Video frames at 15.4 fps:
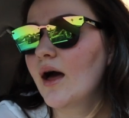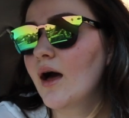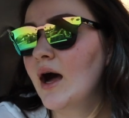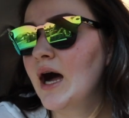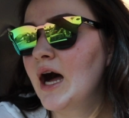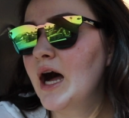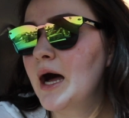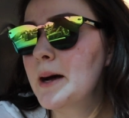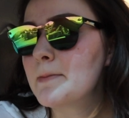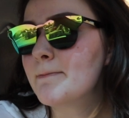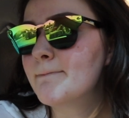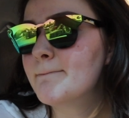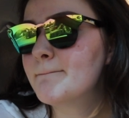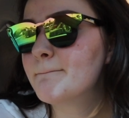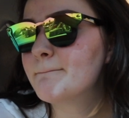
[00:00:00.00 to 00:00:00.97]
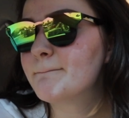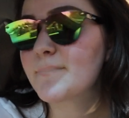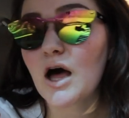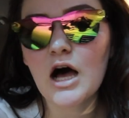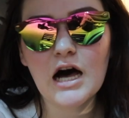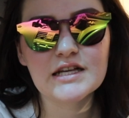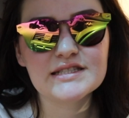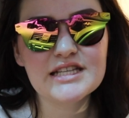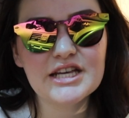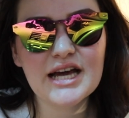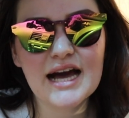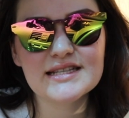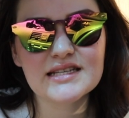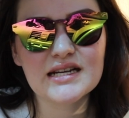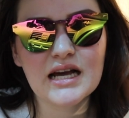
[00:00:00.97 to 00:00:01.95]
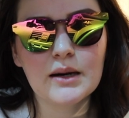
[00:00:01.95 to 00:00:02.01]
I'll see you
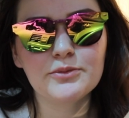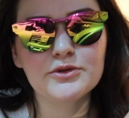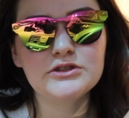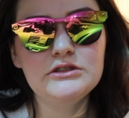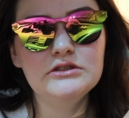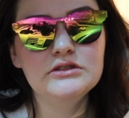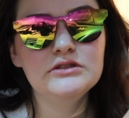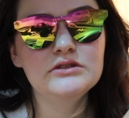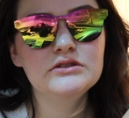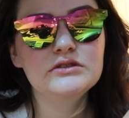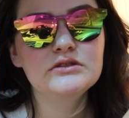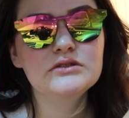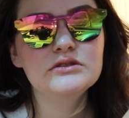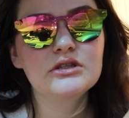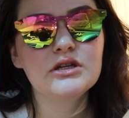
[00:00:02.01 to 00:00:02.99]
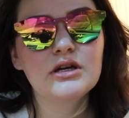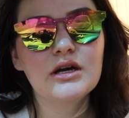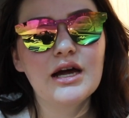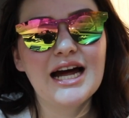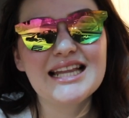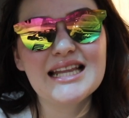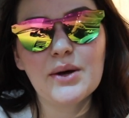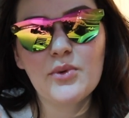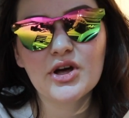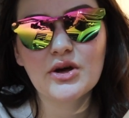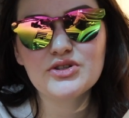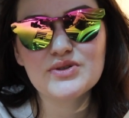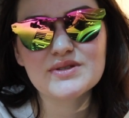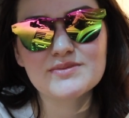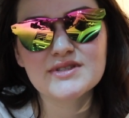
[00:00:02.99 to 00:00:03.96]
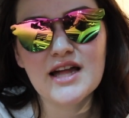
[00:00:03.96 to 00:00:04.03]
guys in a couple, and then we'll go
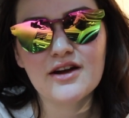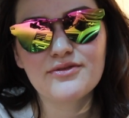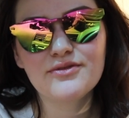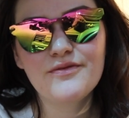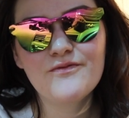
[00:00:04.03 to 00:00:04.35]
do some stuff.